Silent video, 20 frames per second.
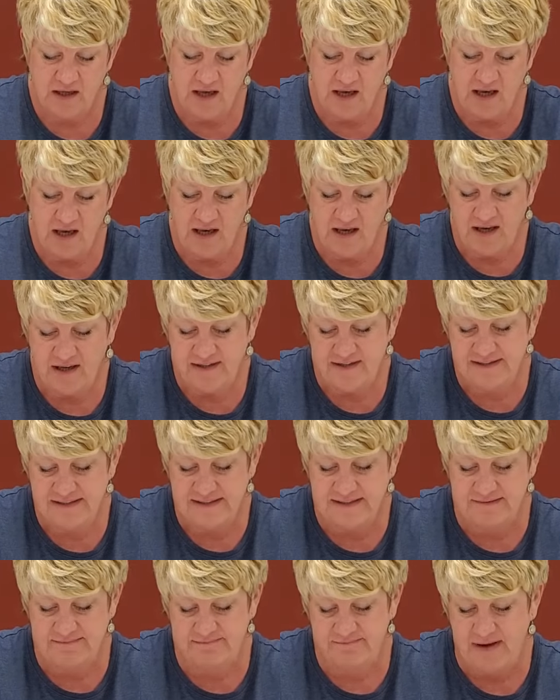Uh,
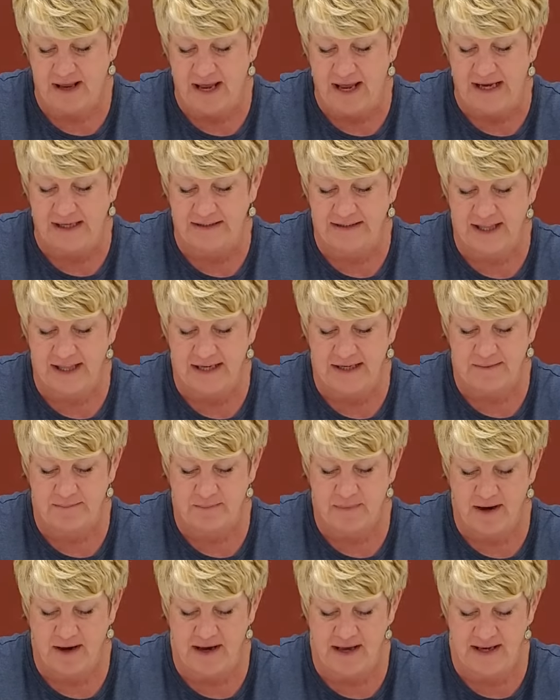I like
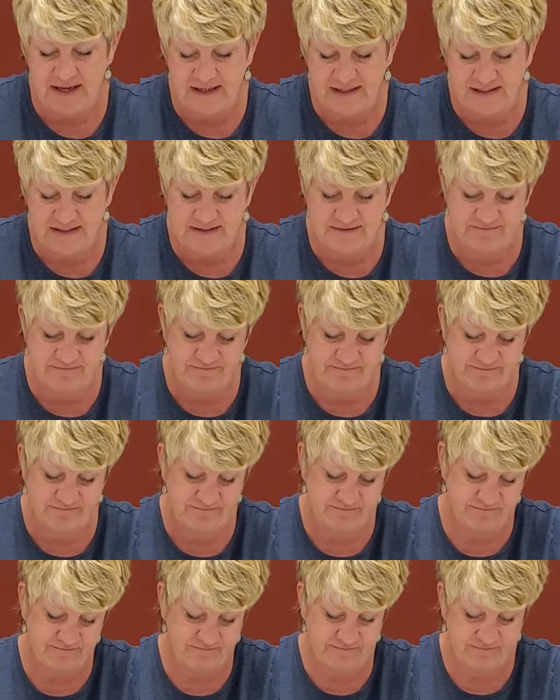mine,
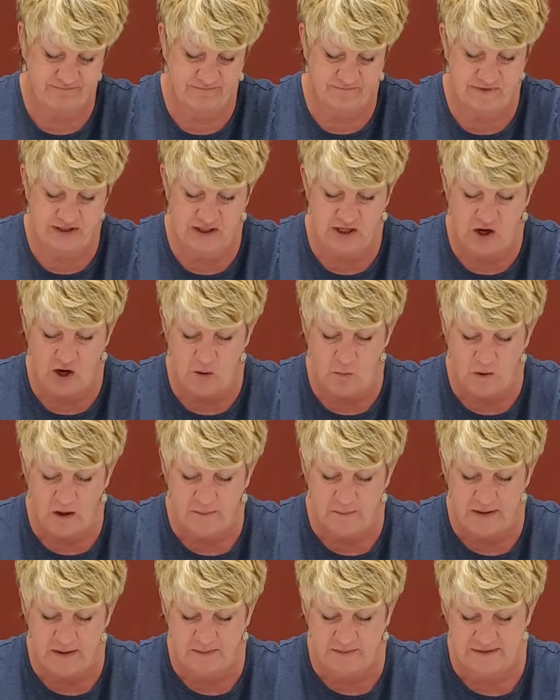you know, I want
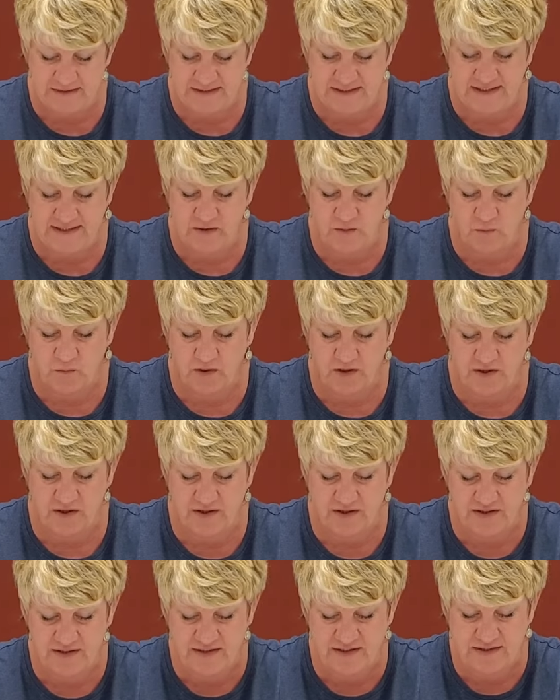to be able to see the
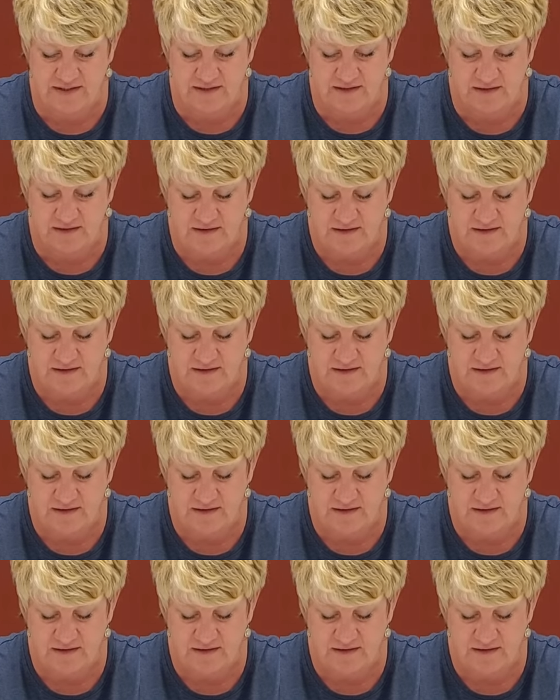words.